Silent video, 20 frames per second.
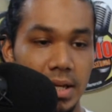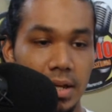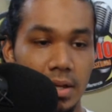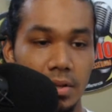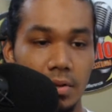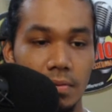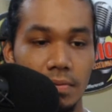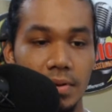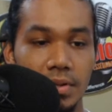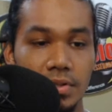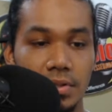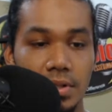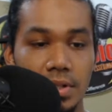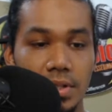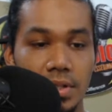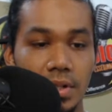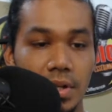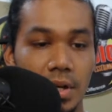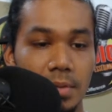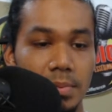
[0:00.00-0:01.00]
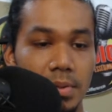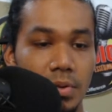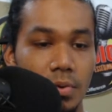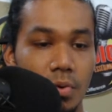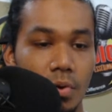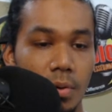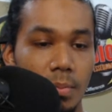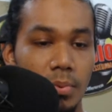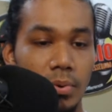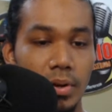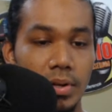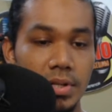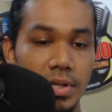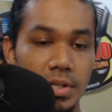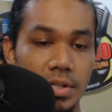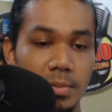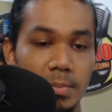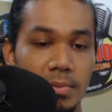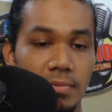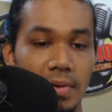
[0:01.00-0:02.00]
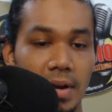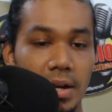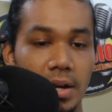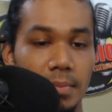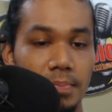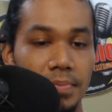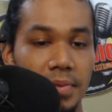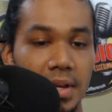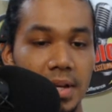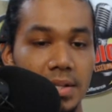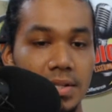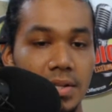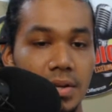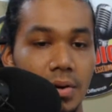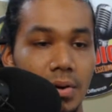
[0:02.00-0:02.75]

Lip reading: the official has not been cooperating to provide updates